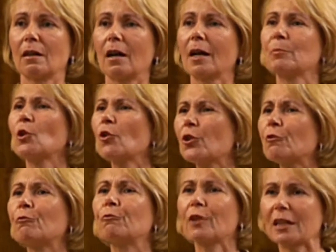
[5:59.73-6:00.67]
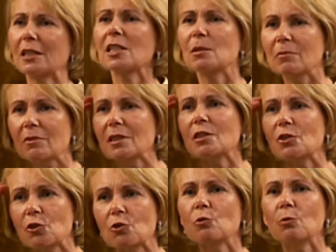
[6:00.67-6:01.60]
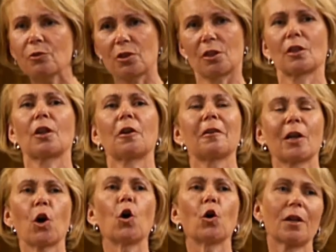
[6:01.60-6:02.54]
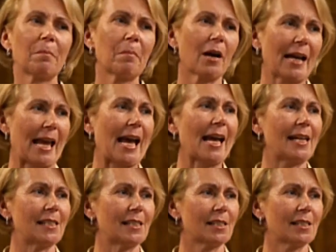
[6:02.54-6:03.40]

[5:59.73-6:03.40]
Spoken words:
I'm not the victim of these thoughts that are going on in my head.